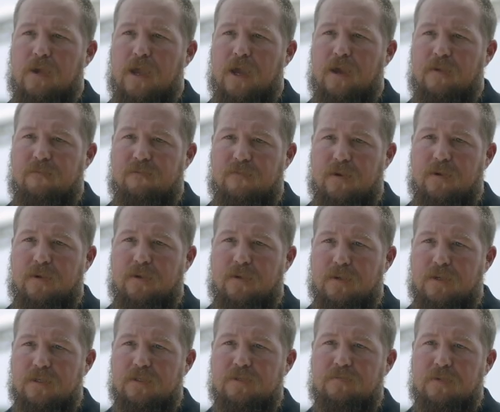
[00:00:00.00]
We had very
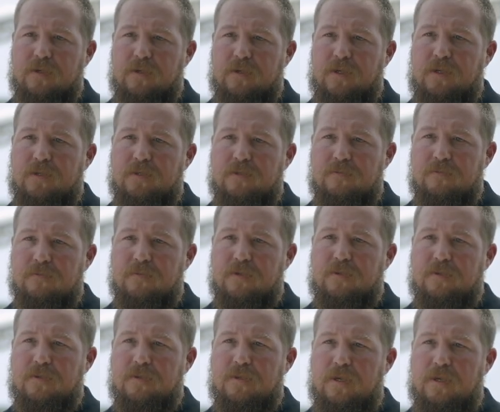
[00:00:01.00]
good experience
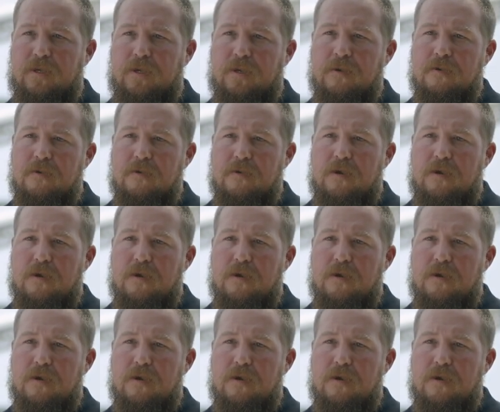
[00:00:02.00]
with the